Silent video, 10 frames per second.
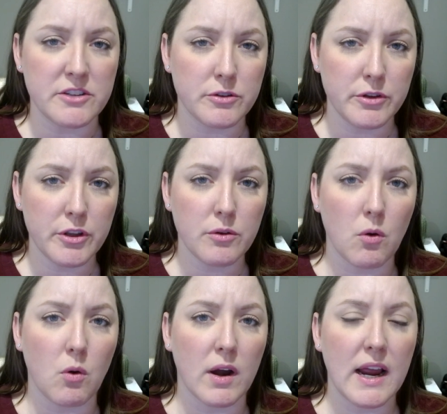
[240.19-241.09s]
you
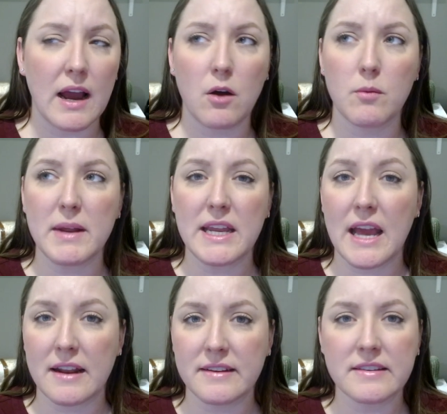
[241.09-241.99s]
or how many
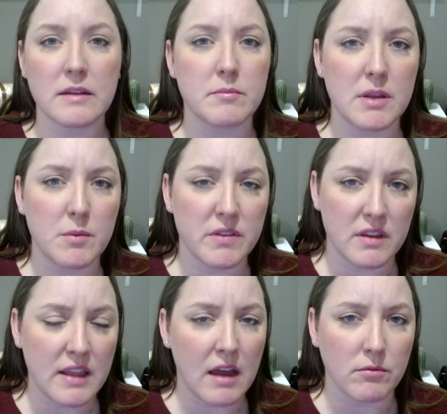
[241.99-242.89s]
edits can be
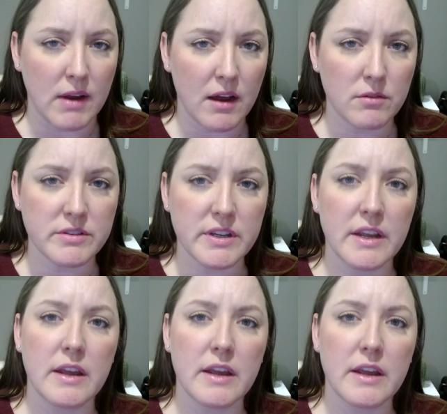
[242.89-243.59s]
within that round,